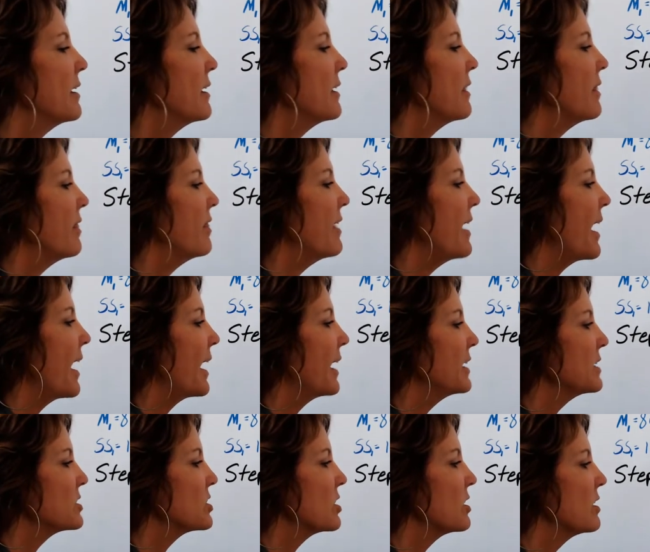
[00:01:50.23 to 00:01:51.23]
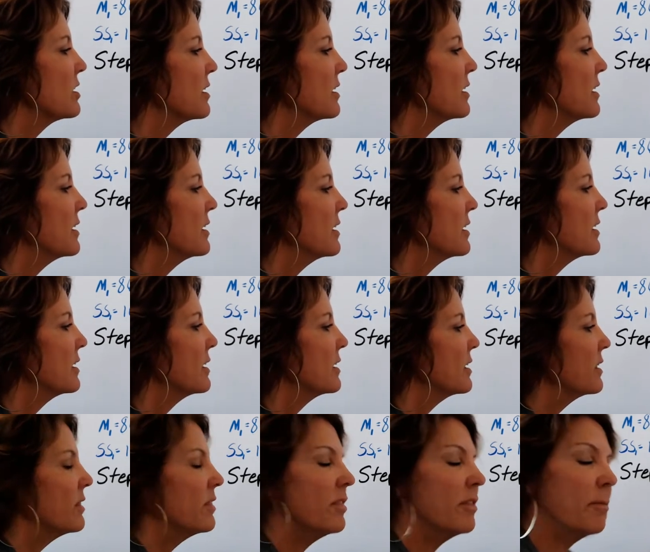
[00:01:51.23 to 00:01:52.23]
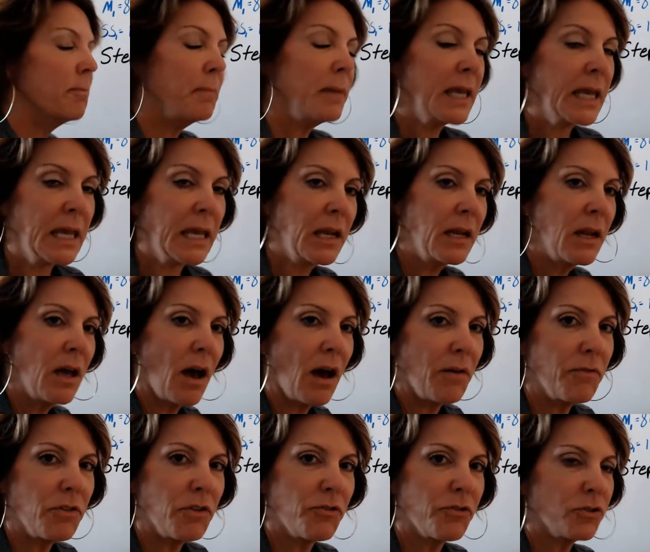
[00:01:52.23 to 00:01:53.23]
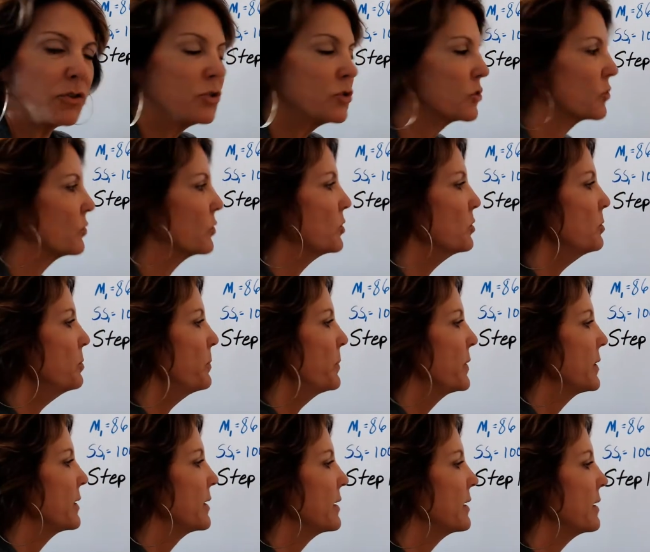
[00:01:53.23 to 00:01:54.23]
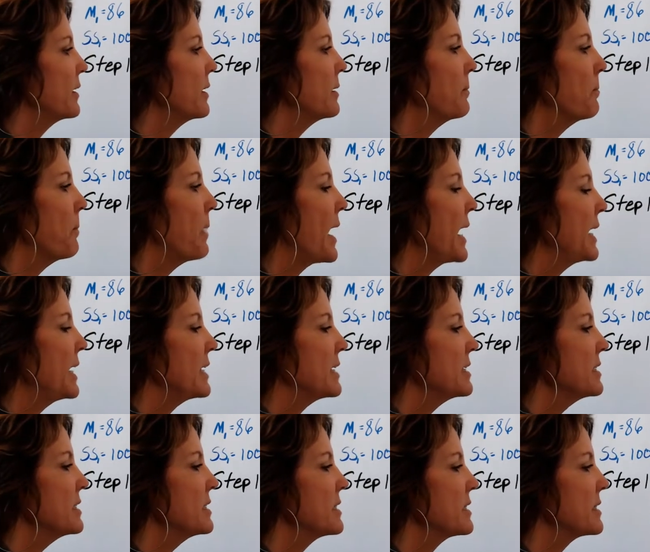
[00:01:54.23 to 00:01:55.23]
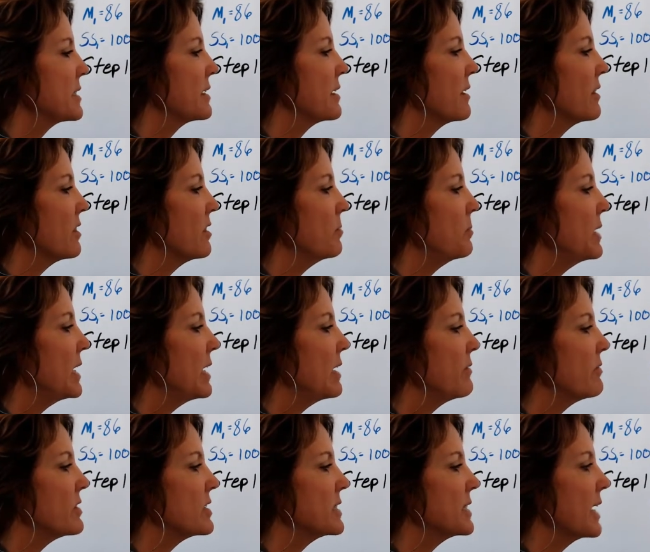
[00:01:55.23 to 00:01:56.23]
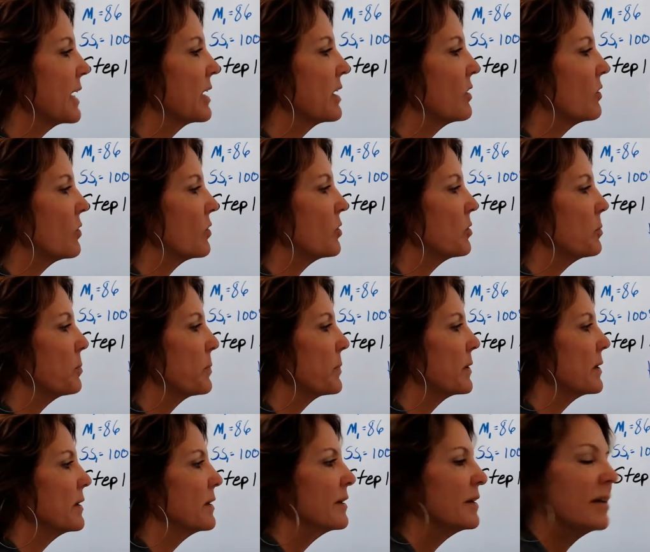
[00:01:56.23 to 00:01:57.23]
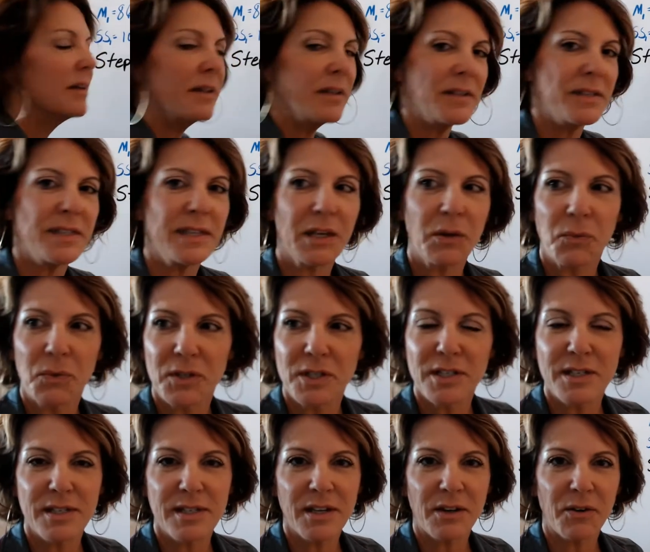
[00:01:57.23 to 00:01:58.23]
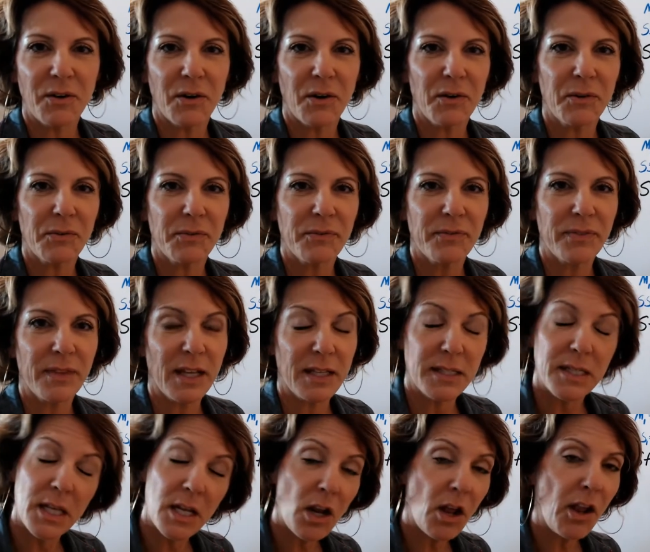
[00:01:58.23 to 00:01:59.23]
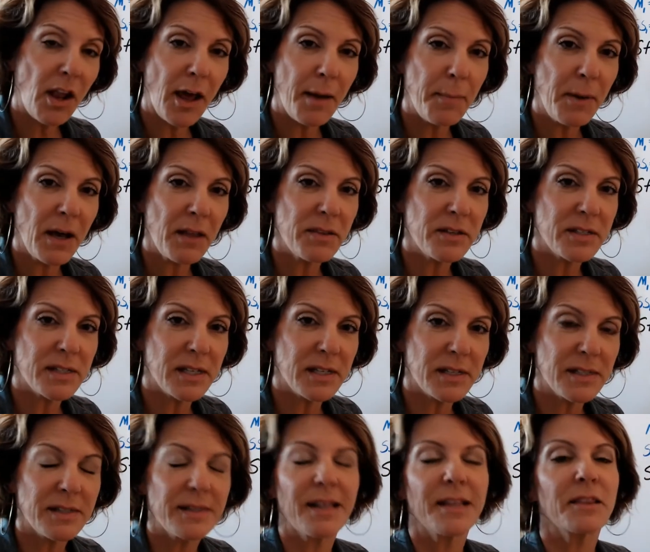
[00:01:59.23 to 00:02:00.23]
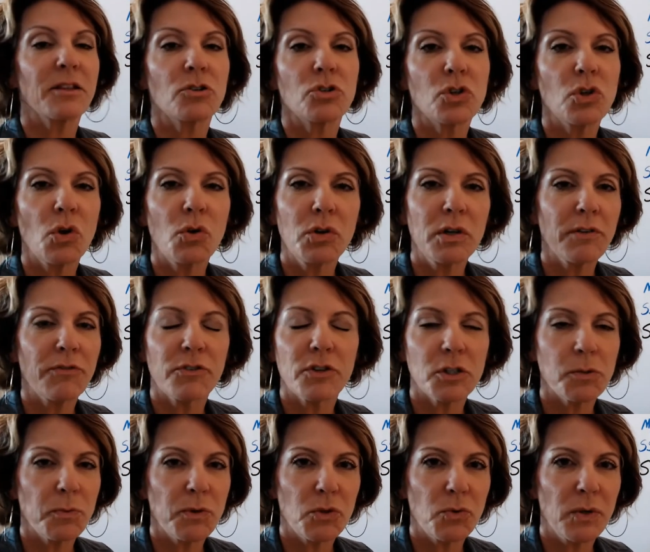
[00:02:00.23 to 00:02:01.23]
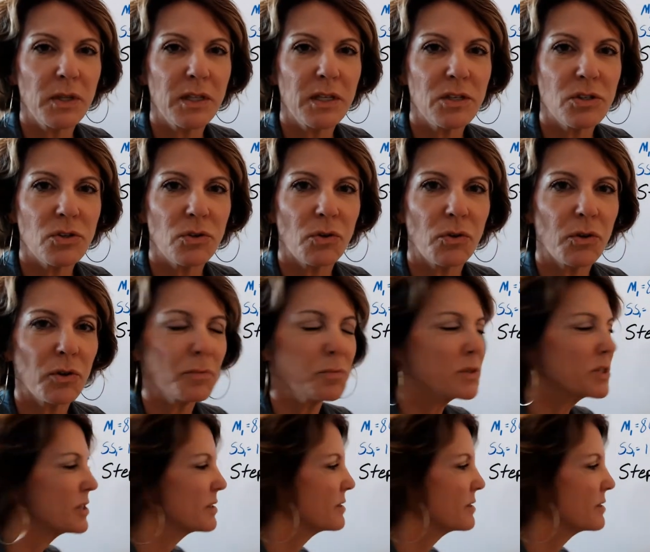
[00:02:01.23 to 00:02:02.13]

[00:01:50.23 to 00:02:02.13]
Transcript: that the mean of the first group minus the mean of the second group is equal to 0. That's the null hypothesis, that there's no difference between these two groups.